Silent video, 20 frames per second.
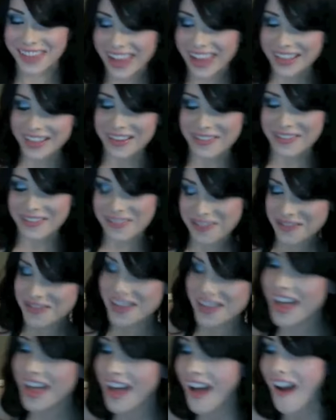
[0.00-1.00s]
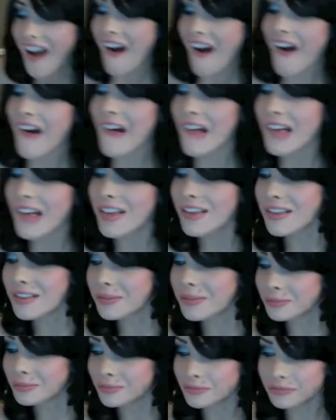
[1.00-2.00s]
I love
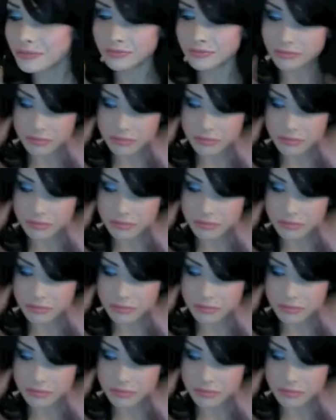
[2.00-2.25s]
them.